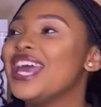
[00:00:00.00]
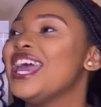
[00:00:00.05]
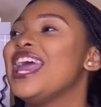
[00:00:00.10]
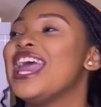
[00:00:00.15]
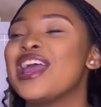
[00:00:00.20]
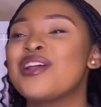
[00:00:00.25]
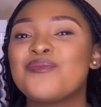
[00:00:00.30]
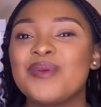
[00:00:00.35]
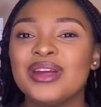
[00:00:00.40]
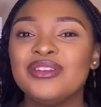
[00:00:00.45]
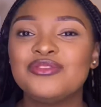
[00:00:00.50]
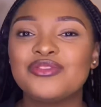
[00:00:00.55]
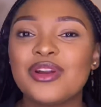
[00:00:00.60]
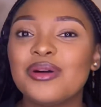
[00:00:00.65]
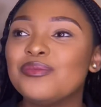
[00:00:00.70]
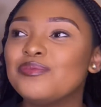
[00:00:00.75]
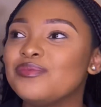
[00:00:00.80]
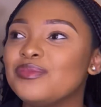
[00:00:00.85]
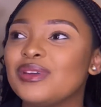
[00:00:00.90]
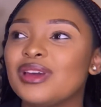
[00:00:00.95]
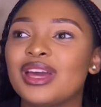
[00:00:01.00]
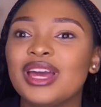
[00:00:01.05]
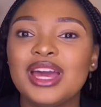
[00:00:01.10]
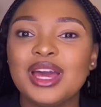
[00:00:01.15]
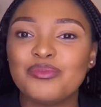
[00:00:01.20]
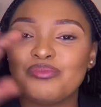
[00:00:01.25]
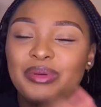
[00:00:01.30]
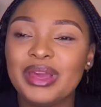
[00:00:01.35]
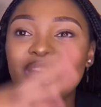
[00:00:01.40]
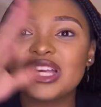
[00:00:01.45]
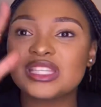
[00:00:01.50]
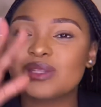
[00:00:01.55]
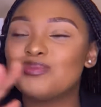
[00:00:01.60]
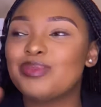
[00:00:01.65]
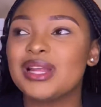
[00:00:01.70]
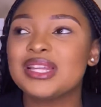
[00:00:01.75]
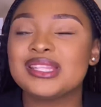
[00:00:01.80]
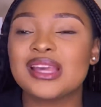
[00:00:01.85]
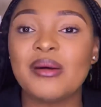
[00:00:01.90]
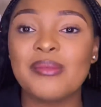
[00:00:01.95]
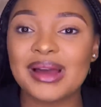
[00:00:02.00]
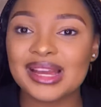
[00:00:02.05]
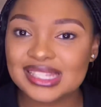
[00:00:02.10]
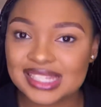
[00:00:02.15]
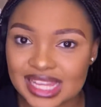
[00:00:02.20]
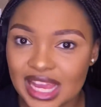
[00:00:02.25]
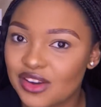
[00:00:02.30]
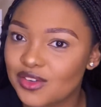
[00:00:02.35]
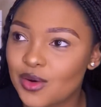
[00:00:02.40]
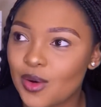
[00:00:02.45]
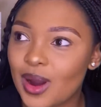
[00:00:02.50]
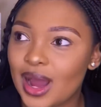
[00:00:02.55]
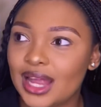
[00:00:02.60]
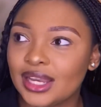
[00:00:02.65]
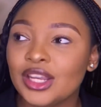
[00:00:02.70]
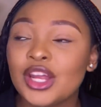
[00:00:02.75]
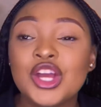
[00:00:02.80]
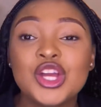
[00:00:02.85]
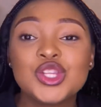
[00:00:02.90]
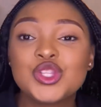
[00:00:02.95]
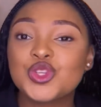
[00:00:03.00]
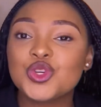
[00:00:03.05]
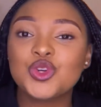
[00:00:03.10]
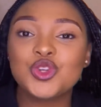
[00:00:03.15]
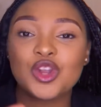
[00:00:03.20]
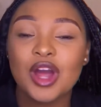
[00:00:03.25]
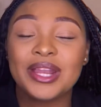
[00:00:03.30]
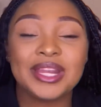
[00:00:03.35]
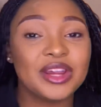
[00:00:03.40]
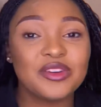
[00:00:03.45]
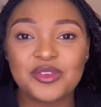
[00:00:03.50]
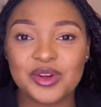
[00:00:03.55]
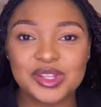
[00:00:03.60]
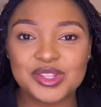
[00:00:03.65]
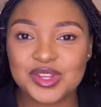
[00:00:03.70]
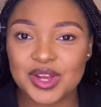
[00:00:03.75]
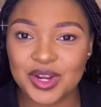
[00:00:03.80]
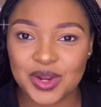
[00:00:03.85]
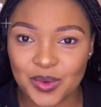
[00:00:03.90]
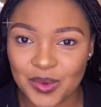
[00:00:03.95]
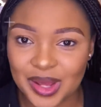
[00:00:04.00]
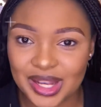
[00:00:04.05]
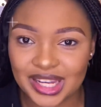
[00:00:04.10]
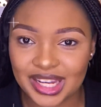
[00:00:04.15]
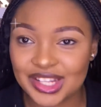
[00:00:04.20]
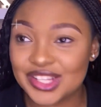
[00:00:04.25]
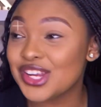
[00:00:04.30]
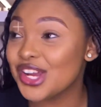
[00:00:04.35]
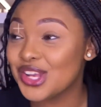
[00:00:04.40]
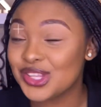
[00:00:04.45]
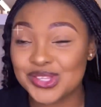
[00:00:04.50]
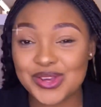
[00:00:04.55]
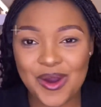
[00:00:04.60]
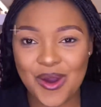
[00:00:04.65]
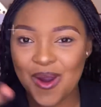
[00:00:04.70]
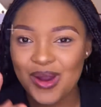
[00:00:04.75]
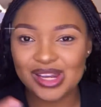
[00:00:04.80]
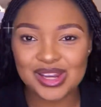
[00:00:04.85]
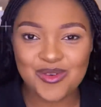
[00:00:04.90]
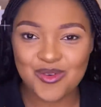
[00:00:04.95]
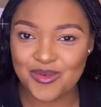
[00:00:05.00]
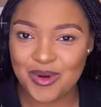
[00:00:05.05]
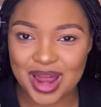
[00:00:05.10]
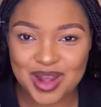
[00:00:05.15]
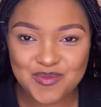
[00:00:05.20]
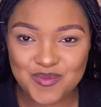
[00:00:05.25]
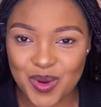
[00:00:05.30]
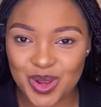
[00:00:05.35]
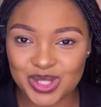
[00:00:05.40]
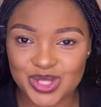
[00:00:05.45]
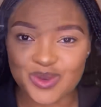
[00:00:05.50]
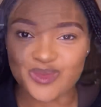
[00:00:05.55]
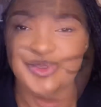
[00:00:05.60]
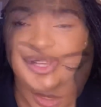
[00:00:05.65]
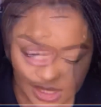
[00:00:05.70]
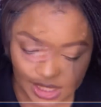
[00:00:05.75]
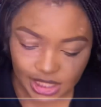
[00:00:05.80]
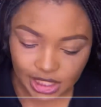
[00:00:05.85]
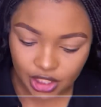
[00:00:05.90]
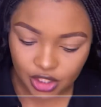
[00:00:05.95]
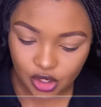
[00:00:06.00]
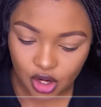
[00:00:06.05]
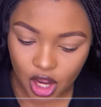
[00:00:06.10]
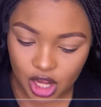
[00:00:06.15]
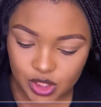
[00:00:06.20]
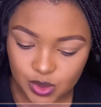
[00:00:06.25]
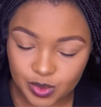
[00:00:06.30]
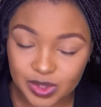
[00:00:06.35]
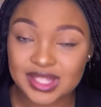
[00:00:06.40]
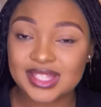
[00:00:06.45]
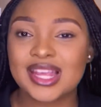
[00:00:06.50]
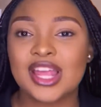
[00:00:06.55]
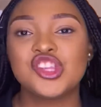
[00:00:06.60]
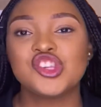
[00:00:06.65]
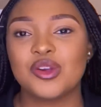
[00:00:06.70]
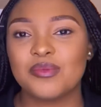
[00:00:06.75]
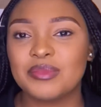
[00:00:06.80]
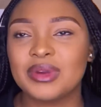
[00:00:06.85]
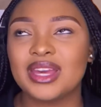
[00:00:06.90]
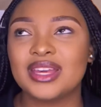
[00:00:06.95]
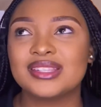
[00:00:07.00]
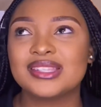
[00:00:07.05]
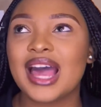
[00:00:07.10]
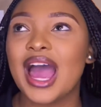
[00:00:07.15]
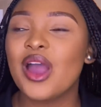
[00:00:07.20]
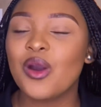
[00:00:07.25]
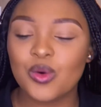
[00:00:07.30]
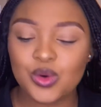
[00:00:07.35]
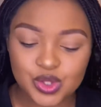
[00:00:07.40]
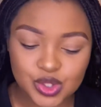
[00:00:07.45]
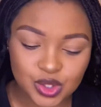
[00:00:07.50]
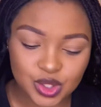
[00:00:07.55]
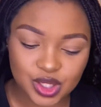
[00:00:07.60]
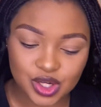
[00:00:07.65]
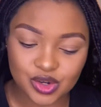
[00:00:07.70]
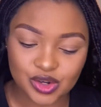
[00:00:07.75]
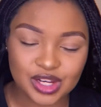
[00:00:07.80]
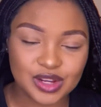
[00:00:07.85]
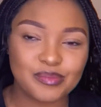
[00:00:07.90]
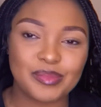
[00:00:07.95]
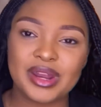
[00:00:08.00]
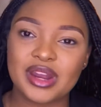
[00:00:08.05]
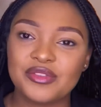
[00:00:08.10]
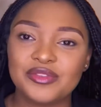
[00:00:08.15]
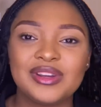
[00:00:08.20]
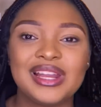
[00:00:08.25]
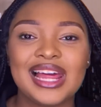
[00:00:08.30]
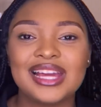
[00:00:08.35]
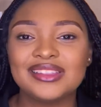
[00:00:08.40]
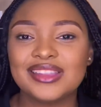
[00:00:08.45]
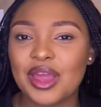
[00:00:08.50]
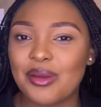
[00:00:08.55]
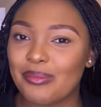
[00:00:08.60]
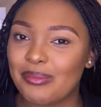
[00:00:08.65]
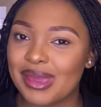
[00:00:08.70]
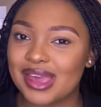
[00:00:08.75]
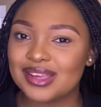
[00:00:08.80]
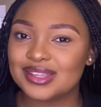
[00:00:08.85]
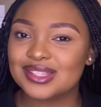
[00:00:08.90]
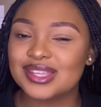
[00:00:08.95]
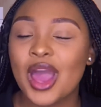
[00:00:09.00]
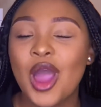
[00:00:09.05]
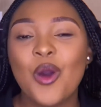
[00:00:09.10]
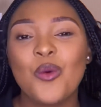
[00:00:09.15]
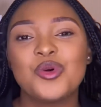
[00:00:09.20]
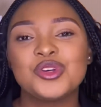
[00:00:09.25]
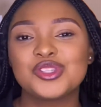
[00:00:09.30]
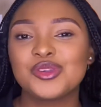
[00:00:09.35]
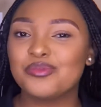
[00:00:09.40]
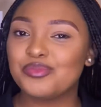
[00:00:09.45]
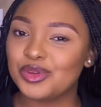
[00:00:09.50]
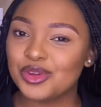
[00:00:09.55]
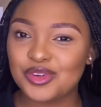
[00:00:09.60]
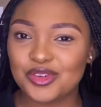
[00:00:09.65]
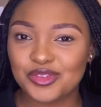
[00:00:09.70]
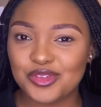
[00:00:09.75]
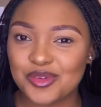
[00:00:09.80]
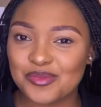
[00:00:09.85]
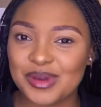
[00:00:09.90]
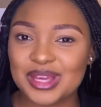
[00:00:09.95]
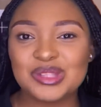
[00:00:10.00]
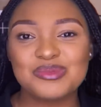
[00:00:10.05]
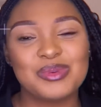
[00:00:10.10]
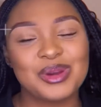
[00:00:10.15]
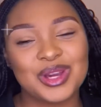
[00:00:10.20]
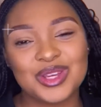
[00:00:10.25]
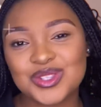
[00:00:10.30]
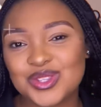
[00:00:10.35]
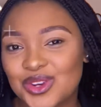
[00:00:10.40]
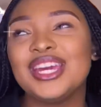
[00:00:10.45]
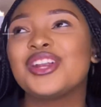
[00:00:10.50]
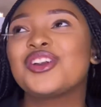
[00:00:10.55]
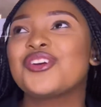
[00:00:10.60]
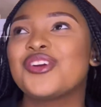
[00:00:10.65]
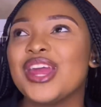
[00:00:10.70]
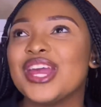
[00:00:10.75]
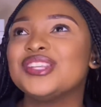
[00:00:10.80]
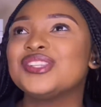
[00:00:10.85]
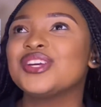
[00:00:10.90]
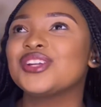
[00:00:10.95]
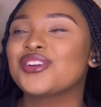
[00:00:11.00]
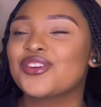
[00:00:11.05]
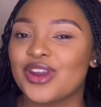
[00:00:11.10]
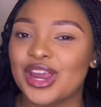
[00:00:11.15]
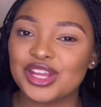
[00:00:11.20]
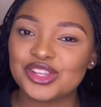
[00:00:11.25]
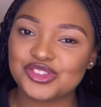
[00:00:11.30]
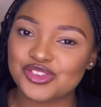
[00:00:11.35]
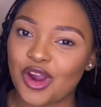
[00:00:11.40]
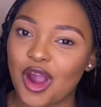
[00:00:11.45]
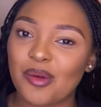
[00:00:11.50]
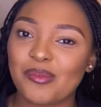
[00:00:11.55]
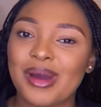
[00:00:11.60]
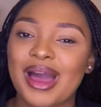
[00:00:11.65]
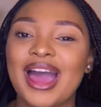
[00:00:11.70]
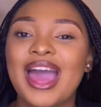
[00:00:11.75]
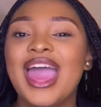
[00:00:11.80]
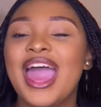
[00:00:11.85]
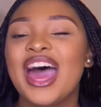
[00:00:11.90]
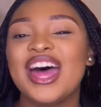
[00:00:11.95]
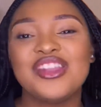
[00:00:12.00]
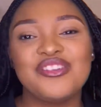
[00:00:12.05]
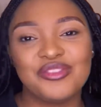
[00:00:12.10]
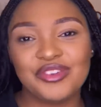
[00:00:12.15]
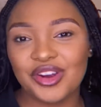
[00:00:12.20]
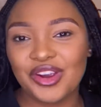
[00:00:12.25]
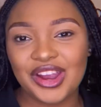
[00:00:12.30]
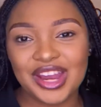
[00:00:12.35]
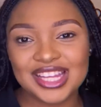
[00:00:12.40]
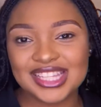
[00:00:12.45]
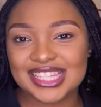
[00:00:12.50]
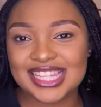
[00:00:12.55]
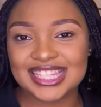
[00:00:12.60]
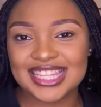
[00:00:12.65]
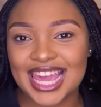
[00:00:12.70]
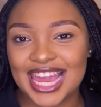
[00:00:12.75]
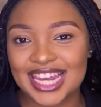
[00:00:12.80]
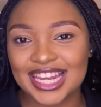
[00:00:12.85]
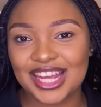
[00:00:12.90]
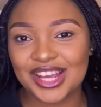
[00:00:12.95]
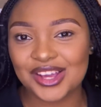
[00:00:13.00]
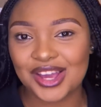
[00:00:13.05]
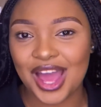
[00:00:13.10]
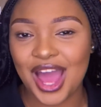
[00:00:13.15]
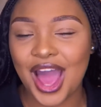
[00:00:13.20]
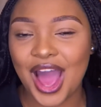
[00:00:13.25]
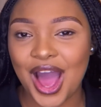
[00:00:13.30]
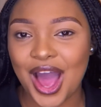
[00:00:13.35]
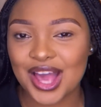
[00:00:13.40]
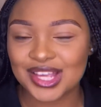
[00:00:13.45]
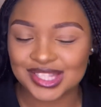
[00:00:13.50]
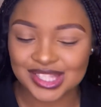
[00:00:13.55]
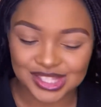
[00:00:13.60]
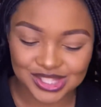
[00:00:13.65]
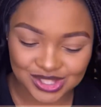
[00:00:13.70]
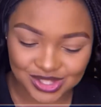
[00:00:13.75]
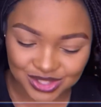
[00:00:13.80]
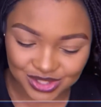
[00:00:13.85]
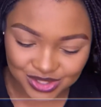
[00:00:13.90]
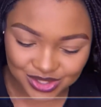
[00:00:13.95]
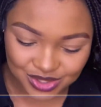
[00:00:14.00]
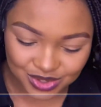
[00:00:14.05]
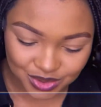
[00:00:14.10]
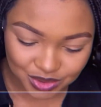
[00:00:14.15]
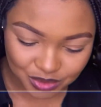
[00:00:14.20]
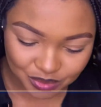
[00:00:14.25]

It went from being split amongst everyone to not everyone's gonna win it to only one person. The second cast was such a mess. I also agree, but I feel like their mess was a beautiful mess because it created great drama and a very entertaining season 2.